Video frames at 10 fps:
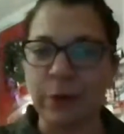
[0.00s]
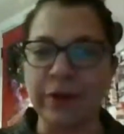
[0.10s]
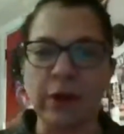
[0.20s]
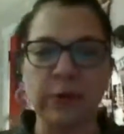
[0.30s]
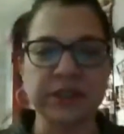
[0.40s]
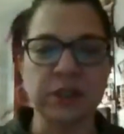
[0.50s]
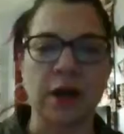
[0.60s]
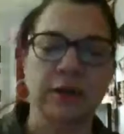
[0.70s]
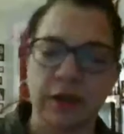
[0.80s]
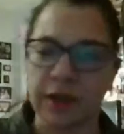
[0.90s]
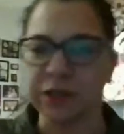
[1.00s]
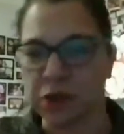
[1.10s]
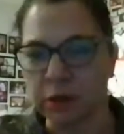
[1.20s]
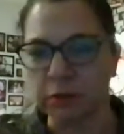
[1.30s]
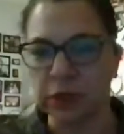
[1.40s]
We're always taught that they
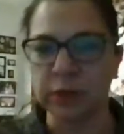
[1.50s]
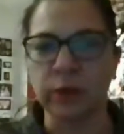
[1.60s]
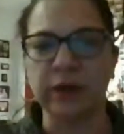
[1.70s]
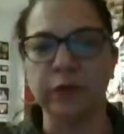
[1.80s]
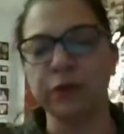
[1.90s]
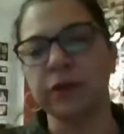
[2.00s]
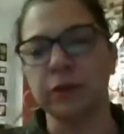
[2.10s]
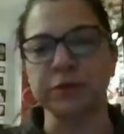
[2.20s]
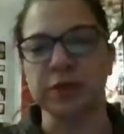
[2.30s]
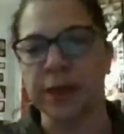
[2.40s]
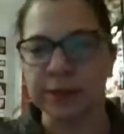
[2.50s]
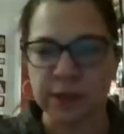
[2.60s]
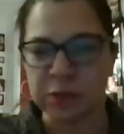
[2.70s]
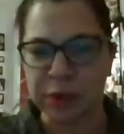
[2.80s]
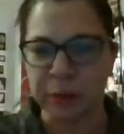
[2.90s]
don't, and whenever you did those science
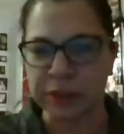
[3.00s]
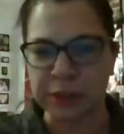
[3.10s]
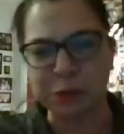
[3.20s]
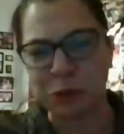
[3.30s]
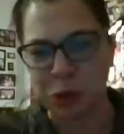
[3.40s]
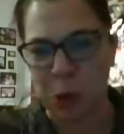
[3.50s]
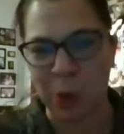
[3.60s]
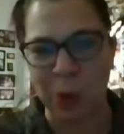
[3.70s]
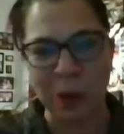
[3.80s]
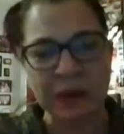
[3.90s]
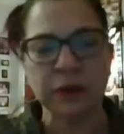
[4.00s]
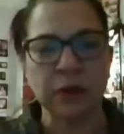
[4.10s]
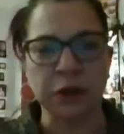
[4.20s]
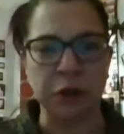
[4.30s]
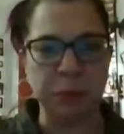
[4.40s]
experiments in school,
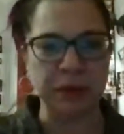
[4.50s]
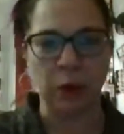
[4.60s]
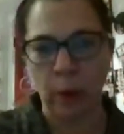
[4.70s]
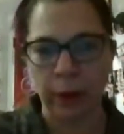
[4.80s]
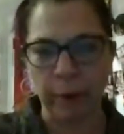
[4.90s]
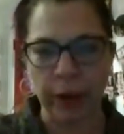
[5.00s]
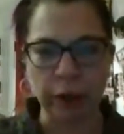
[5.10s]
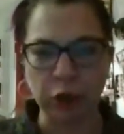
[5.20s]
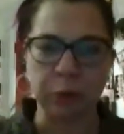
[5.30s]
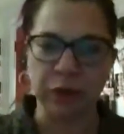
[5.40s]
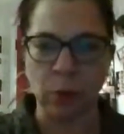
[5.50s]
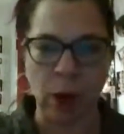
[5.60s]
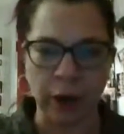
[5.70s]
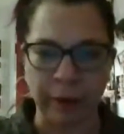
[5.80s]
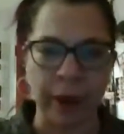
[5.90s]
you put the oil in, you put the
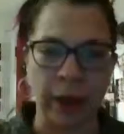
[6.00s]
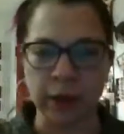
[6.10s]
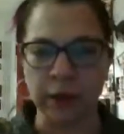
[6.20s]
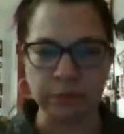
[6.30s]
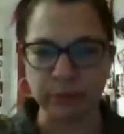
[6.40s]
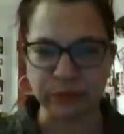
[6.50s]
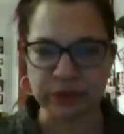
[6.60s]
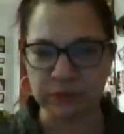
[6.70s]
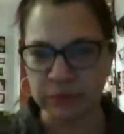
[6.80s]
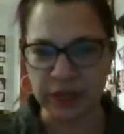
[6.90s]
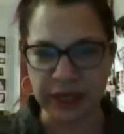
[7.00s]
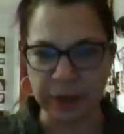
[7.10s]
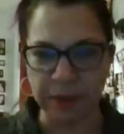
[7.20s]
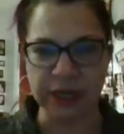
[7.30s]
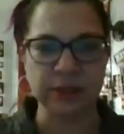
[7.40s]
water in, and they
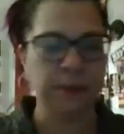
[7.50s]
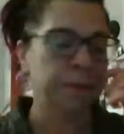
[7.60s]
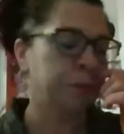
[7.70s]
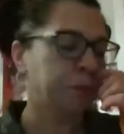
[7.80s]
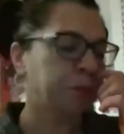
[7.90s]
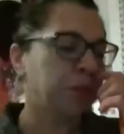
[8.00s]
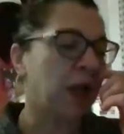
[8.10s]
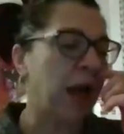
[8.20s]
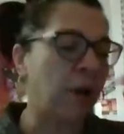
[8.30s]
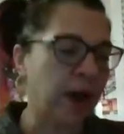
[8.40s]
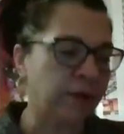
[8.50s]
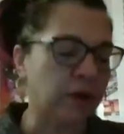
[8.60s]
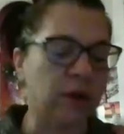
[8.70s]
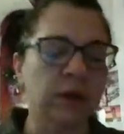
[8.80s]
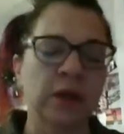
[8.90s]
didn't mix.
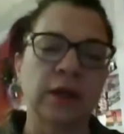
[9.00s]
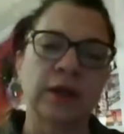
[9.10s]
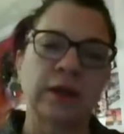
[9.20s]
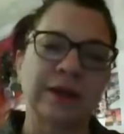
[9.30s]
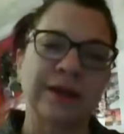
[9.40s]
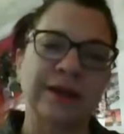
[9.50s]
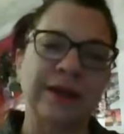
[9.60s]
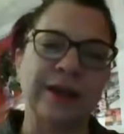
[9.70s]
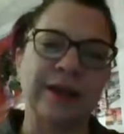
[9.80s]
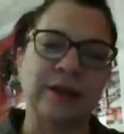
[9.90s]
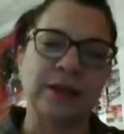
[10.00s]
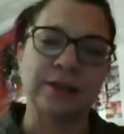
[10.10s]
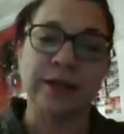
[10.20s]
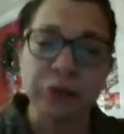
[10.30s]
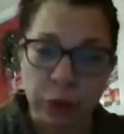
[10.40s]
However, in the
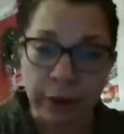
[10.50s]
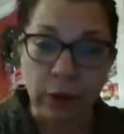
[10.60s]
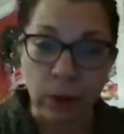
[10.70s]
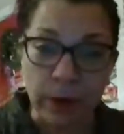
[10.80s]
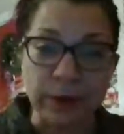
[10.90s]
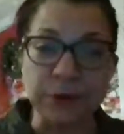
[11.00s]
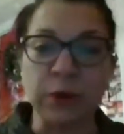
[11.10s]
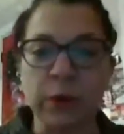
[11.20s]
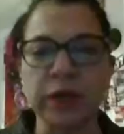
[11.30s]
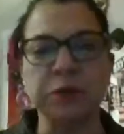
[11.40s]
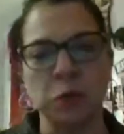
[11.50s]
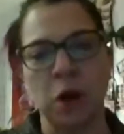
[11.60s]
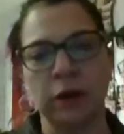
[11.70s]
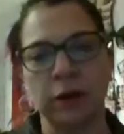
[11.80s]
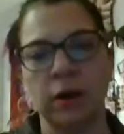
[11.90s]
essential oil world, oils and
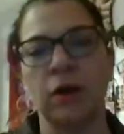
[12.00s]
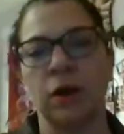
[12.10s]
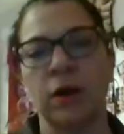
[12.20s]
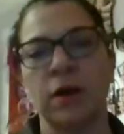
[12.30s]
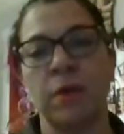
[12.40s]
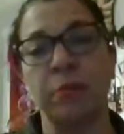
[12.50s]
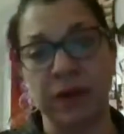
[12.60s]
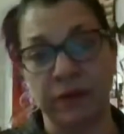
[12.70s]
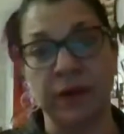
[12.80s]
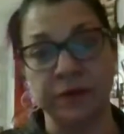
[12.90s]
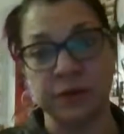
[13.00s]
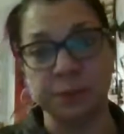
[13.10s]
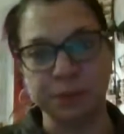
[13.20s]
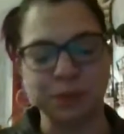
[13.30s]
water are BFFs.